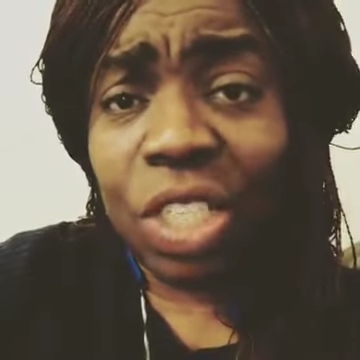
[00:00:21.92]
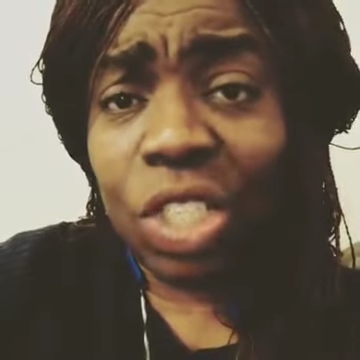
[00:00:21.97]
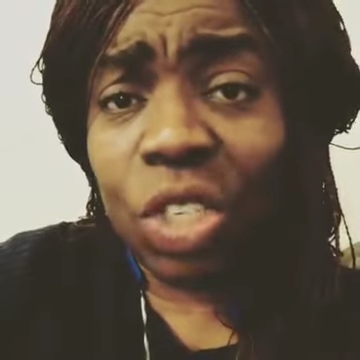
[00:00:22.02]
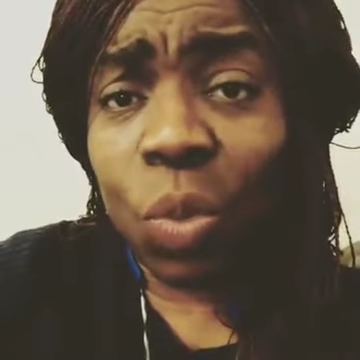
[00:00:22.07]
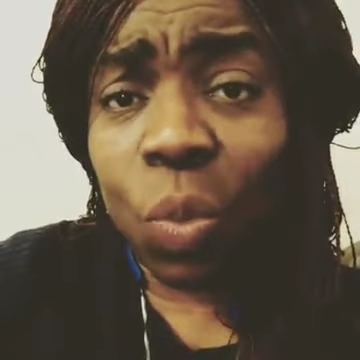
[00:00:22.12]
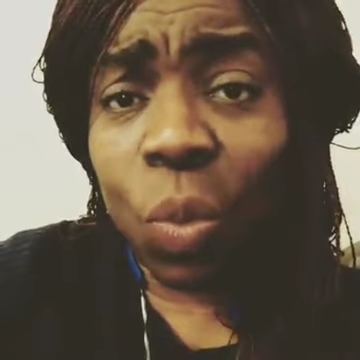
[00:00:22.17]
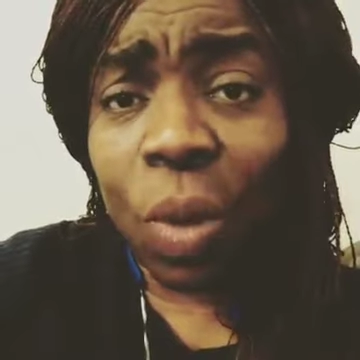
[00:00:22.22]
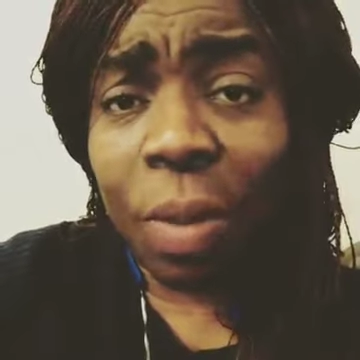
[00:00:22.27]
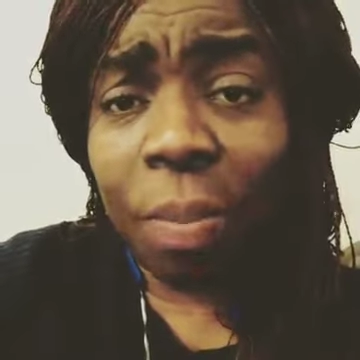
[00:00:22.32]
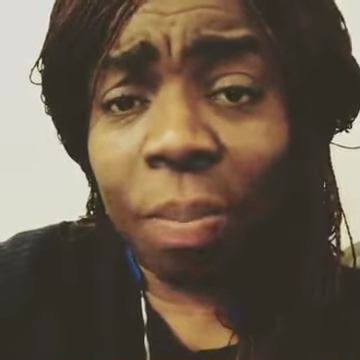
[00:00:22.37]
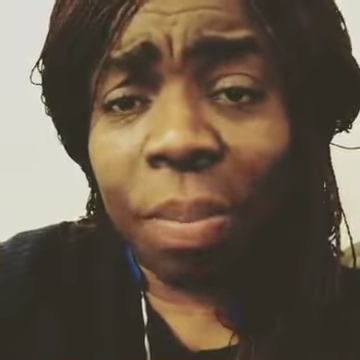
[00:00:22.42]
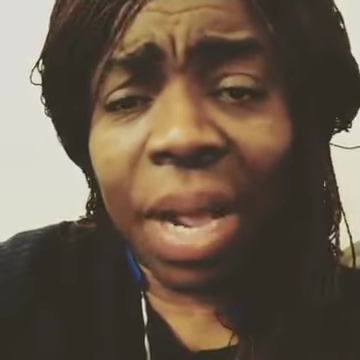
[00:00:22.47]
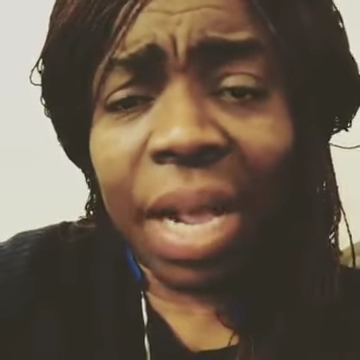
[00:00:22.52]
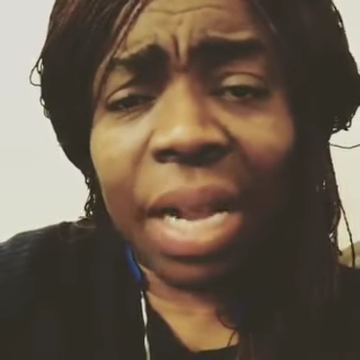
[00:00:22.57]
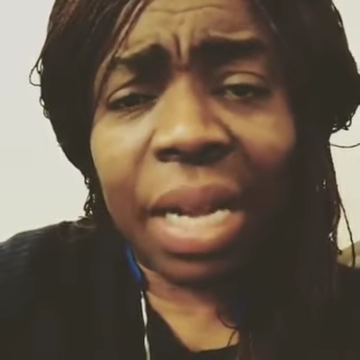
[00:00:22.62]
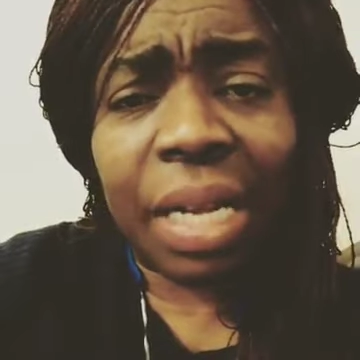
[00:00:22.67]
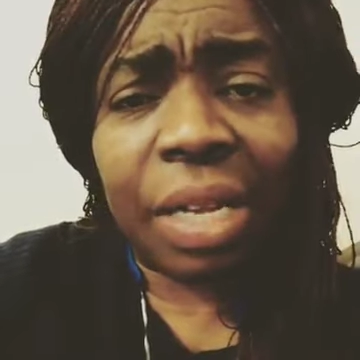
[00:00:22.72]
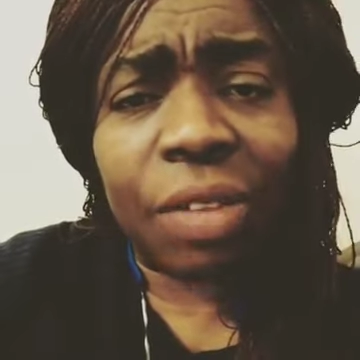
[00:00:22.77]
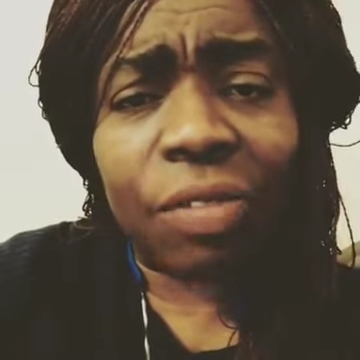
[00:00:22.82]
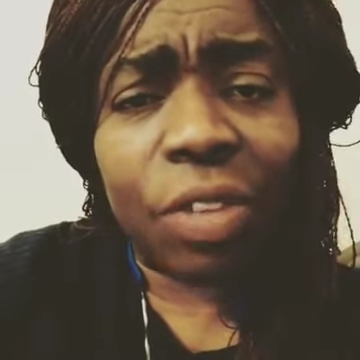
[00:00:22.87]
She went
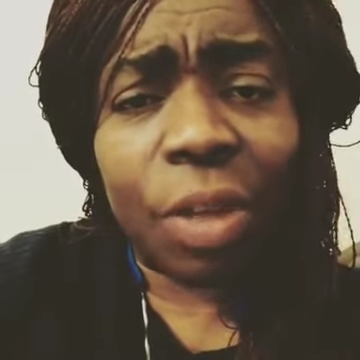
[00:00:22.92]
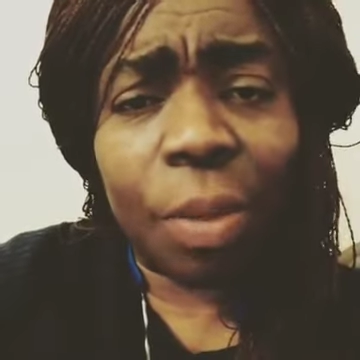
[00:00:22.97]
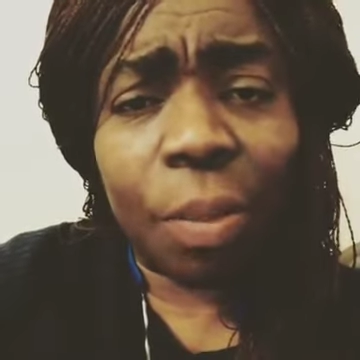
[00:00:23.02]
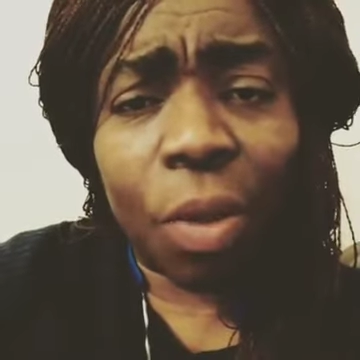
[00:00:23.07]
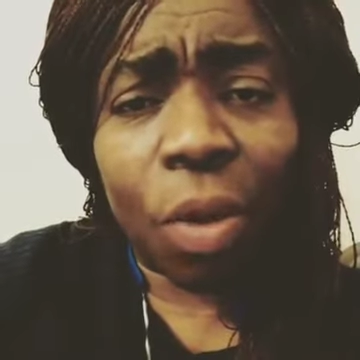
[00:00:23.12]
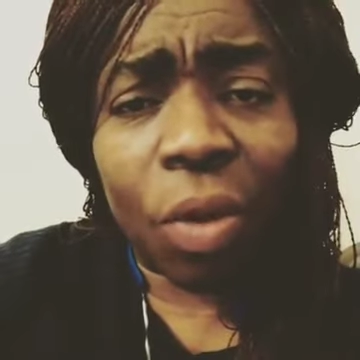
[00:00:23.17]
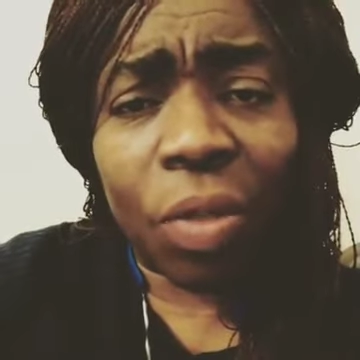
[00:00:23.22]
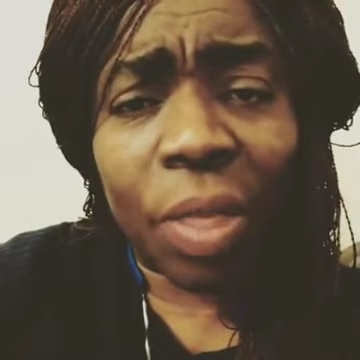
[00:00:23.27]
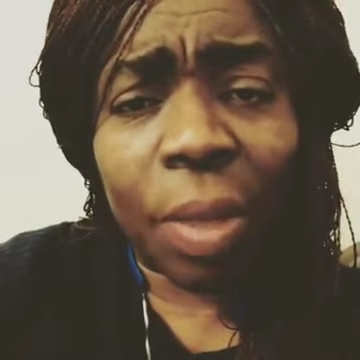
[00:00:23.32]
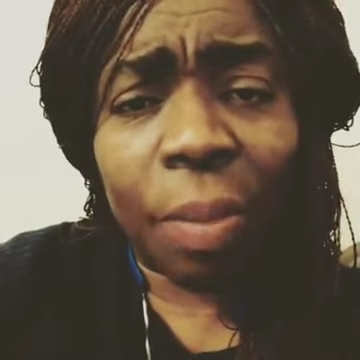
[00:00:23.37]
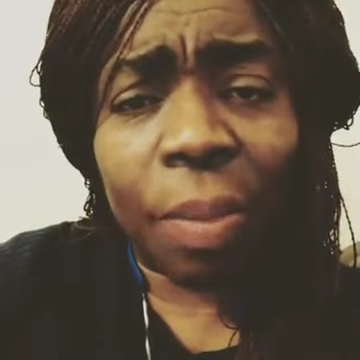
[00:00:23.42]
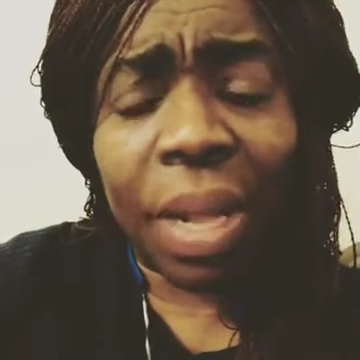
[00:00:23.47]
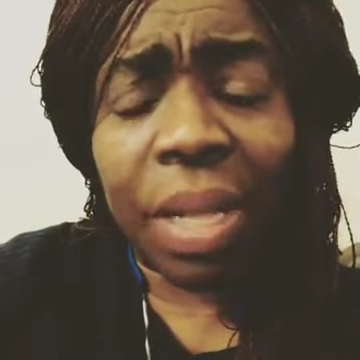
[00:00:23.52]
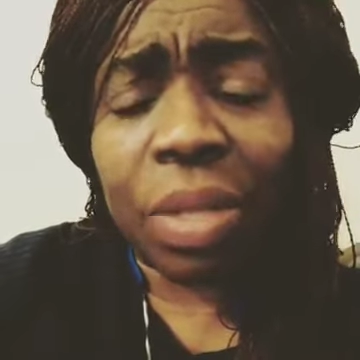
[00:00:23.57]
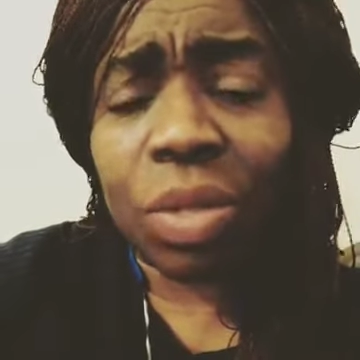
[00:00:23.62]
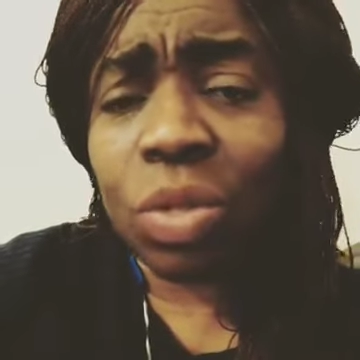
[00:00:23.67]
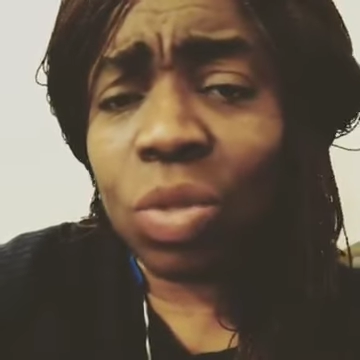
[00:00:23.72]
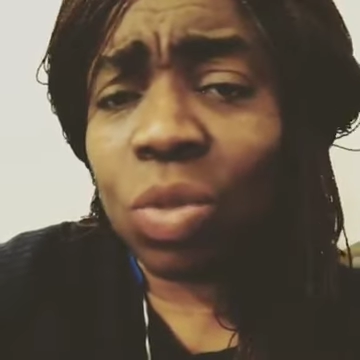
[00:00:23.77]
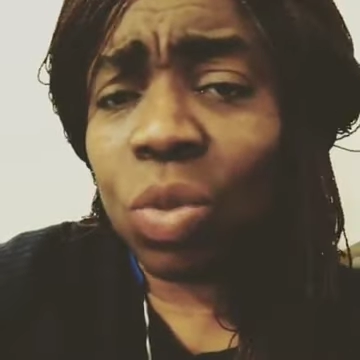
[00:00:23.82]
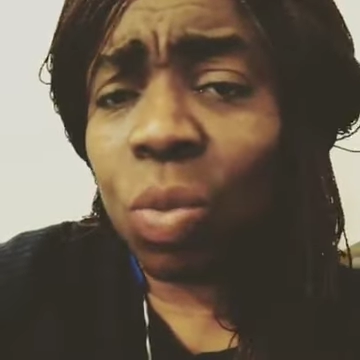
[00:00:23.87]
back, lived among them,
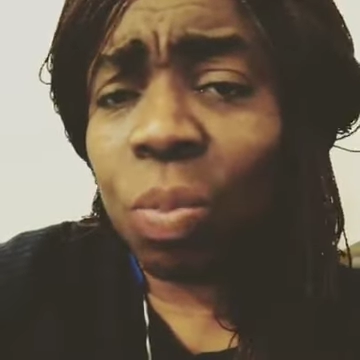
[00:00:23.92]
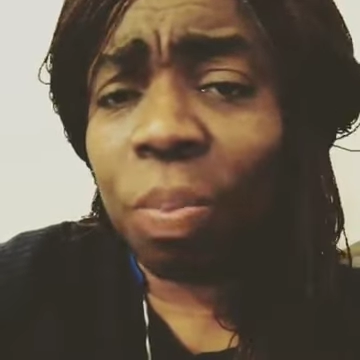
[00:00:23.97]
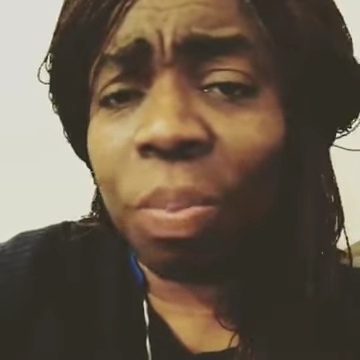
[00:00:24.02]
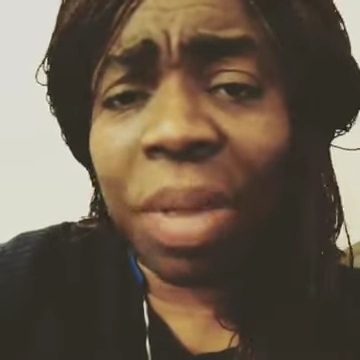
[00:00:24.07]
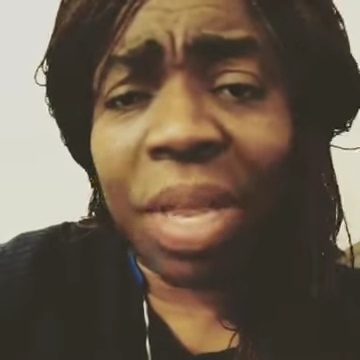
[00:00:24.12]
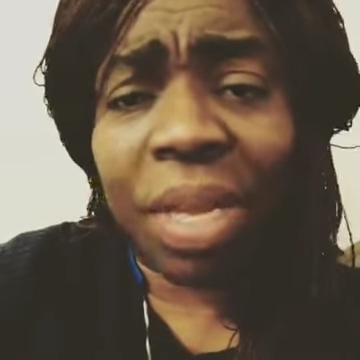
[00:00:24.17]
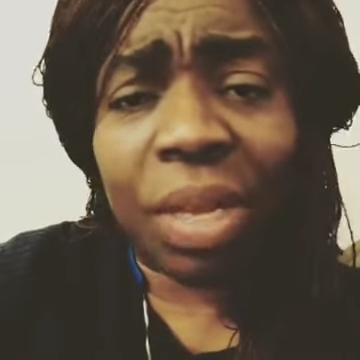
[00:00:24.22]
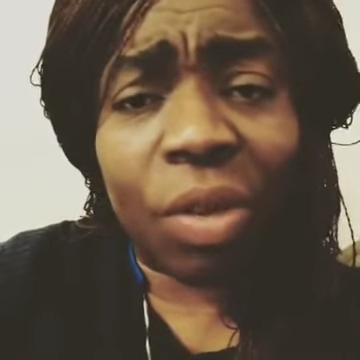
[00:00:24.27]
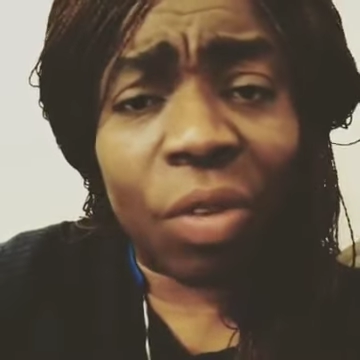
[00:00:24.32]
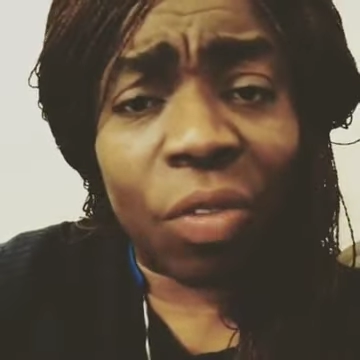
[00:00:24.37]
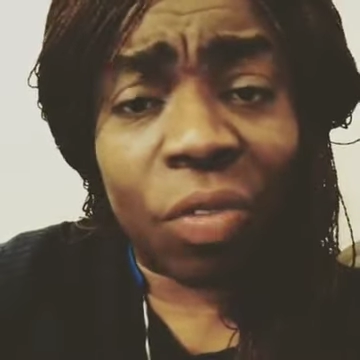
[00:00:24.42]
and so many